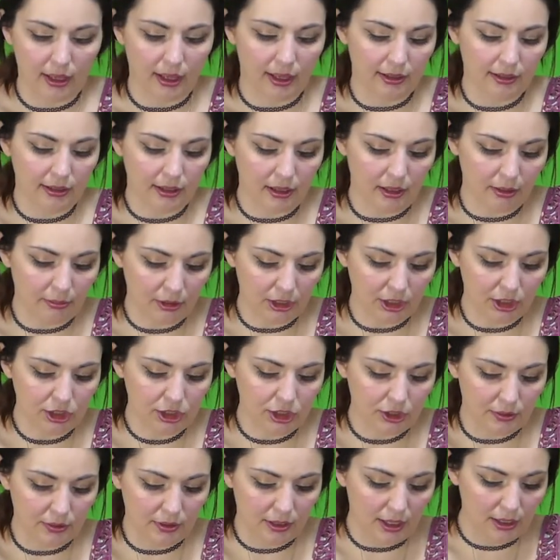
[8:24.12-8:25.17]
And then I'm going to
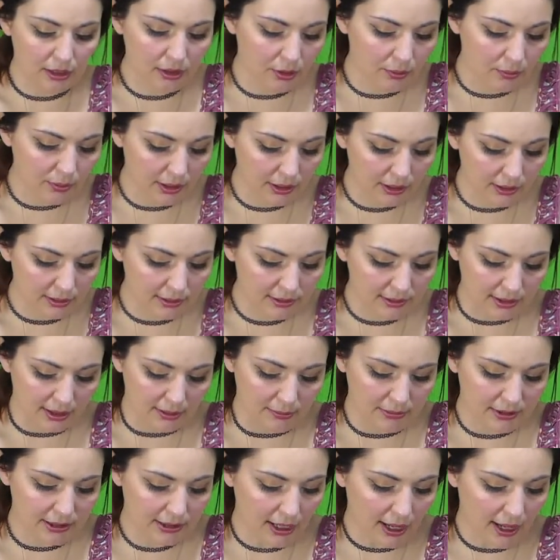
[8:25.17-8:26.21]
do another one, the same
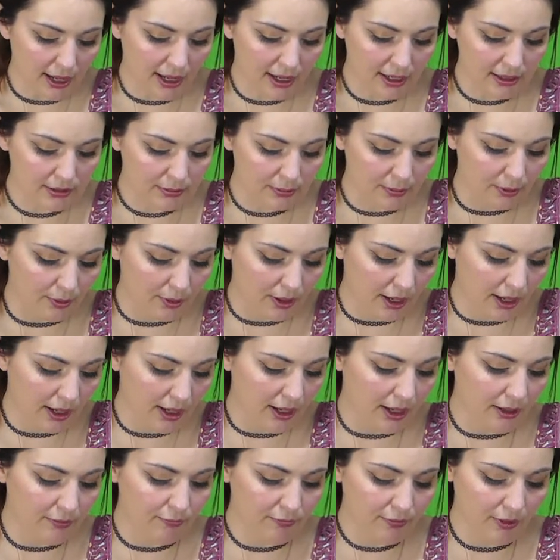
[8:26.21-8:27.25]
size, but
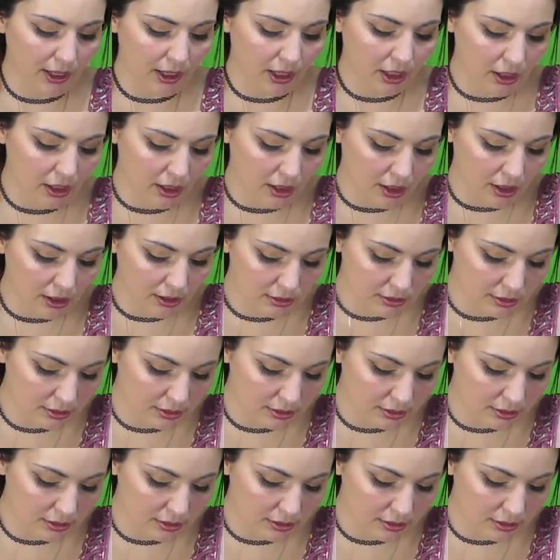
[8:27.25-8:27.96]
8 fingers.